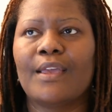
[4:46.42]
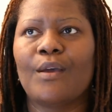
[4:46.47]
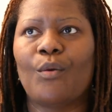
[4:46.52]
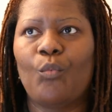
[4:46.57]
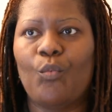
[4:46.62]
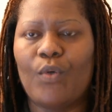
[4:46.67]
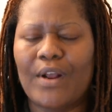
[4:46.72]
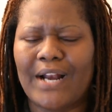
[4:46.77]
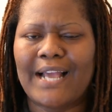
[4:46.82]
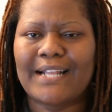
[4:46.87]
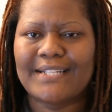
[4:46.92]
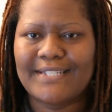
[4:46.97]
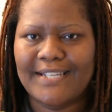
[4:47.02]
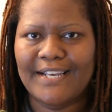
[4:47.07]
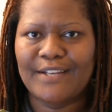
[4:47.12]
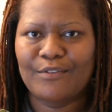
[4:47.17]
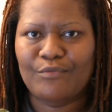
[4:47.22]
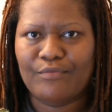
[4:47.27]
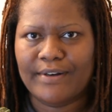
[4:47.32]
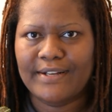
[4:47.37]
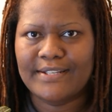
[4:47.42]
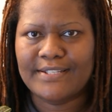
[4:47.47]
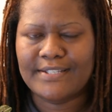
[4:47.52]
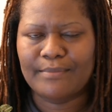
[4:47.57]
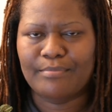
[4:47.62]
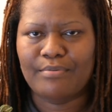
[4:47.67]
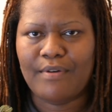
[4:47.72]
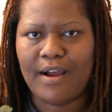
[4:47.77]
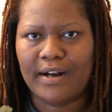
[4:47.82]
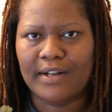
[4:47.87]
when I did rinse
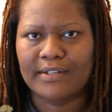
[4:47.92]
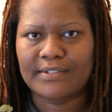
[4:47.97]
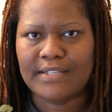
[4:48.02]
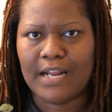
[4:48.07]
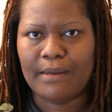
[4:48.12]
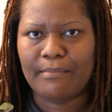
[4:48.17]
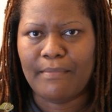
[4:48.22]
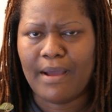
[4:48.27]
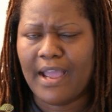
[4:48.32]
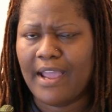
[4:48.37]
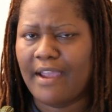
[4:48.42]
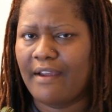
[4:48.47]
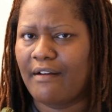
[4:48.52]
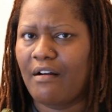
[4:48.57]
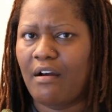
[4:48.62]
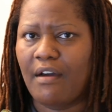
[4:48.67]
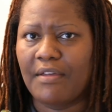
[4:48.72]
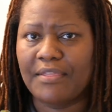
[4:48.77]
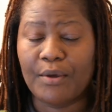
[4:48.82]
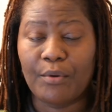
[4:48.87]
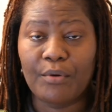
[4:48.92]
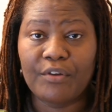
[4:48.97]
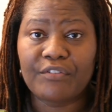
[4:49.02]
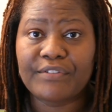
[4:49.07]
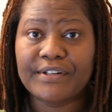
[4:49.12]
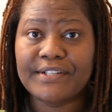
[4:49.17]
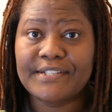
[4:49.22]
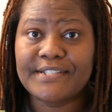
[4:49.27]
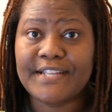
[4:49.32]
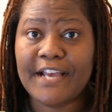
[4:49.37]
the product out of my hair, although it
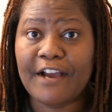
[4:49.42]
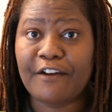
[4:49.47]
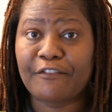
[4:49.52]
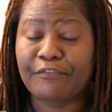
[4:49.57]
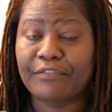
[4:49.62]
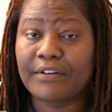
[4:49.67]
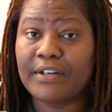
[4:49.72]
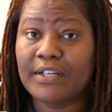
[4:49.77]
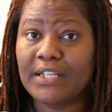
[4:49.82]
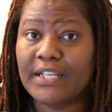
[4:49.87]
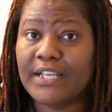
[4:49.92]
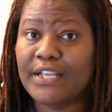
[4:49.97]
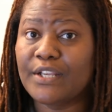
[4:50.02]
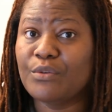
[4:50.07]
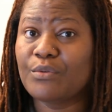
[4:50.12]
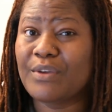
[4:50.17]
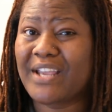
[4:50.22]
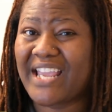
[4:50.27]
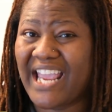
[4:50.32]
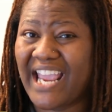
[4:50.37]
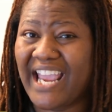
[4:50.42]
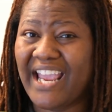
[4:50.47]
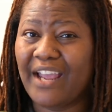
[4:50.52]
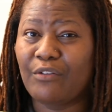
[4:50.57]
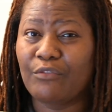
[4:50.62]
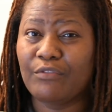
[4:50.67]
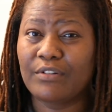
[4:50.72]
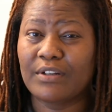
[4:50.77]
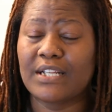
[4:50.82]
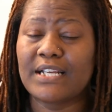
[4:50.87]
rinsed out freely, you
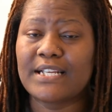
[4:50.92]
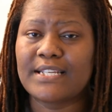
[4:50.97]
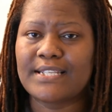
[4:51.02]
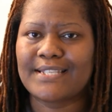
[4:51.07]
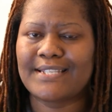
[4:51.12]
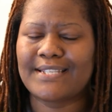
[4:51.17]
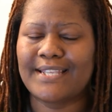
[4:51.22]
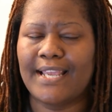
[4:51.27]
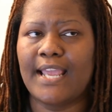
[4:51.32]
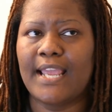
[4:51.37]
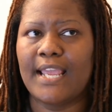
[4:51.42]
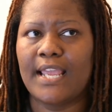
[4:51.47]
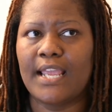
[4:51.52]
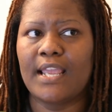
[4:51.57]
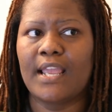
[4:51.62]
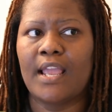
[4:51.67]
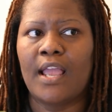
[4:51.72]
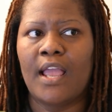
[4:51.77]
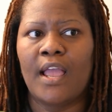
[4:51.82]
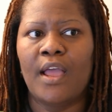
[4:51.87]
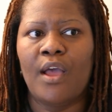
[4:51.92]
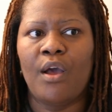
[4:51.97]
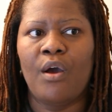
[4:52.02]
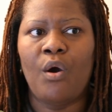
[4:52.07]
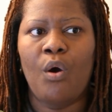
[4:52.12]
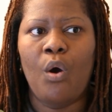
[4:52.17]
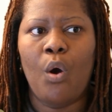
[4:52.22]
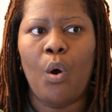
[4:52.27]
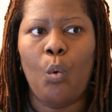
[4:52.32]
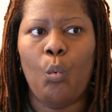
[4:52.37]
can't really see
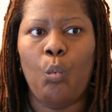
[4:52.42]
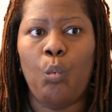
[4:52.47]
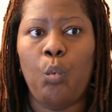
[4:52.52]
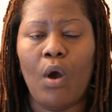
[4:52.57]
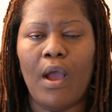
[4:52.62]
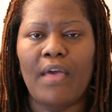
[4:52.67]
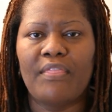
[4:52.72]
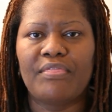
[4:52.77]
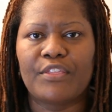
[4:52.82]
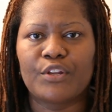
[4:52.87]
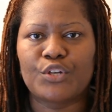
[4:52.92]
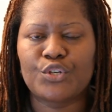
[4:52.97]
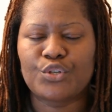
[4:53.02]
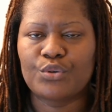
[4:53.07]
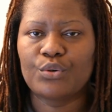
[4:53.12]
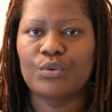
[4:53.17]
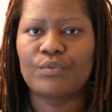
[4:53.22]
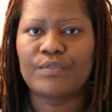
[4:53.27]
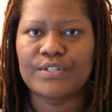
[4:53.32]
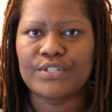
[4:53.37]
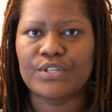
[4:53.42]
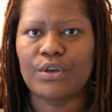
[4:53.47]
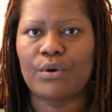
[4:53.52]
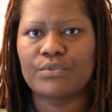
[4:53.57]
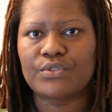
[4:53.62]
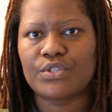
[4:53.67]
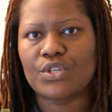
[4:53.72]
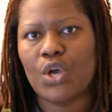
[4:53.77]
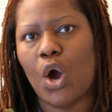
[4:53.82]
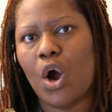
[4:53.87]
what the true
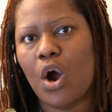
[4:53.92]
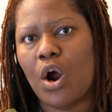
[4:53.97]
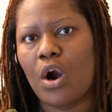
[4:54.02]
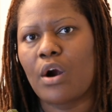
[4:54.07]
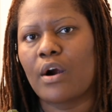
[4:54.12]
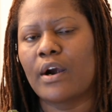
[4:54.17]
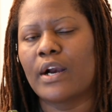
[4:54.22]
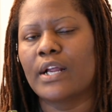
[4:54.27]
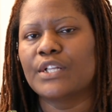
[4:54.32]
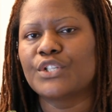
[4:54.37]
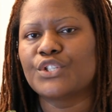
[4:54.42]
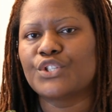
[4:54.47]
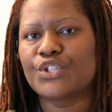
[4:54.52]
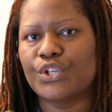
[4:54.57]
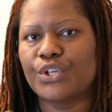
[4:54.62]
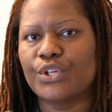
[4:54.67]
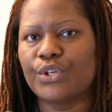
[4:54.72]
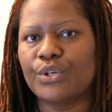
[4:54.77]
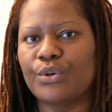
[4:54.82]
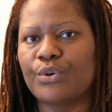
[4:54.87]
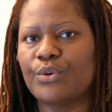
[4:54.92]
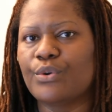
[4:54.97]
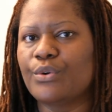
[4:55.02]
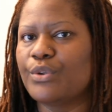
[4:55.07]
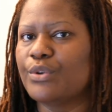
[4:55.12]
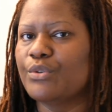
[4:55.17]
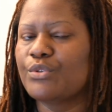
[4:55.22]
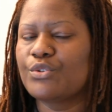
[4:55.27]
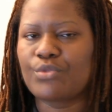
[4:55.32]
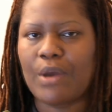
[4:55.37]
results are
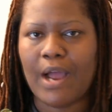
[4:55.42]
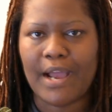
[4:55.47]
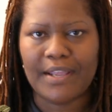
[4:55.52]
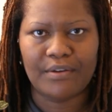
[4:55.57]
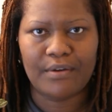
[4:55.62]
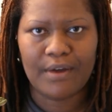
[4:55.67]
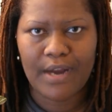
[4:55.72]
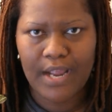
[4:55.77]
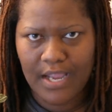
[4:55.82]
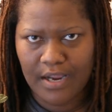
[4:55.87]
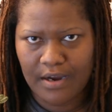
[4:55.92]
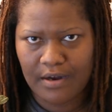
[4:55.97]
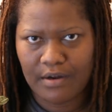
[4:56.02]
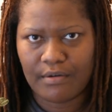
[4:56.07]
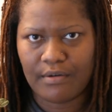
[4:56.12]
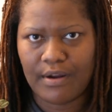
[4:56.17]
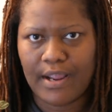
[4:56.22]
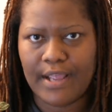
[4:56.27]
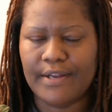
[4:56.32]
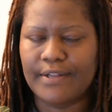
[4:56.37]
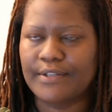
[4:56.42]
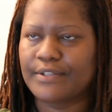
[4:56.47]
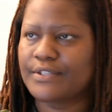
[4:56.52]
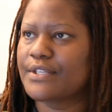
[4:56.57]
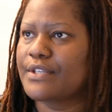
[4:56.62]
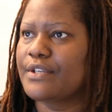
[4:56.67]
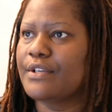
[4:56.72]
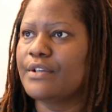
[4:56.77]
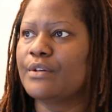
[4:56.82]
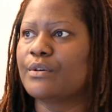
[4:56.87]
until you dry your hair and
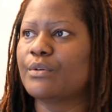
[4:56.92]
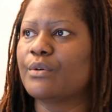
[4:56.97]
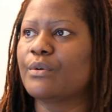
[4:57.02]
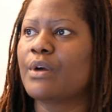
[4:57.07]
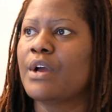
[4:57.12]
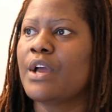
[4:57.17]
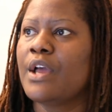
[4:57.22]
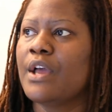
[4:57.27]
until